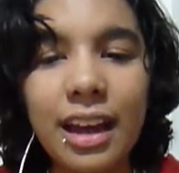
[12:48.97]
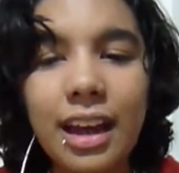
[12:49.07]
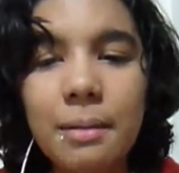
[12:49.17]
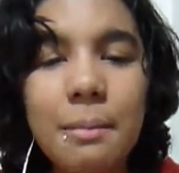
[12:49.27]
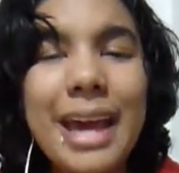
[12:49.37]

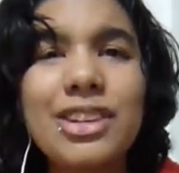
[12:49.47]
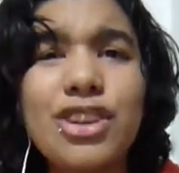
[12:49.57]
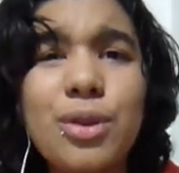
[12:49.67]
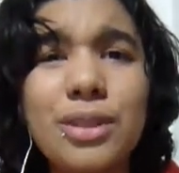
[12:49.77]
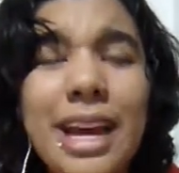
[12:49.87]
It makes
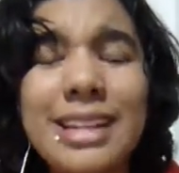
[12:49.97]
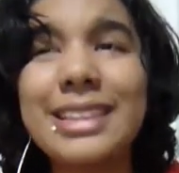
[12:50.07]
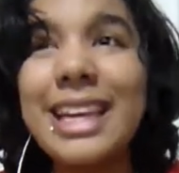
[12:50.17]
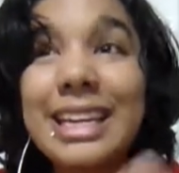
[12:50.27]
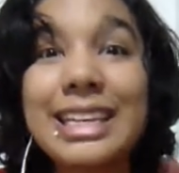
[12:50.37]
no sense.
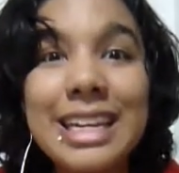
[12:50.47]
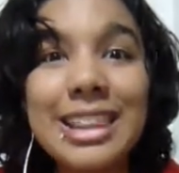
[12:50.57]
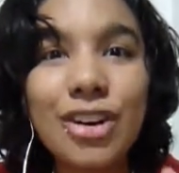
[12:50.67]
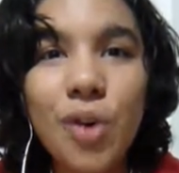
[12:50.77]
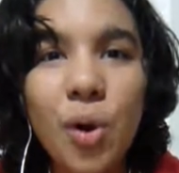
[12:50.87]
They need
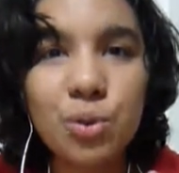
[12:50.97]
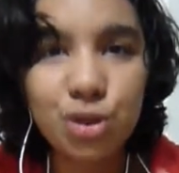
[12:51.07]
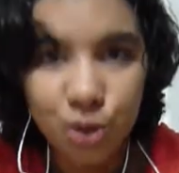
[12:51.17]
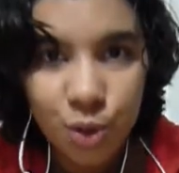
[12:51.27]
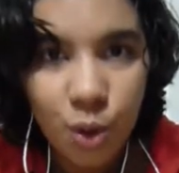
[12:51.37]
their own
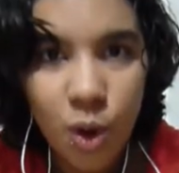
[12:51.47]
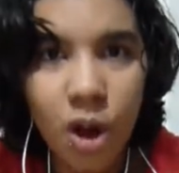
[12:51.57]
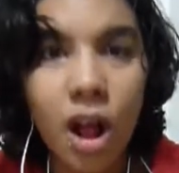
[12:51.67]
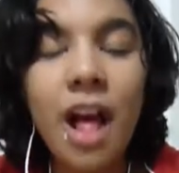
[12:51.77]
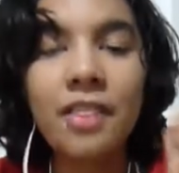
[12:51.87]

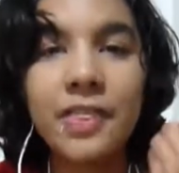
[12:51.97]
school.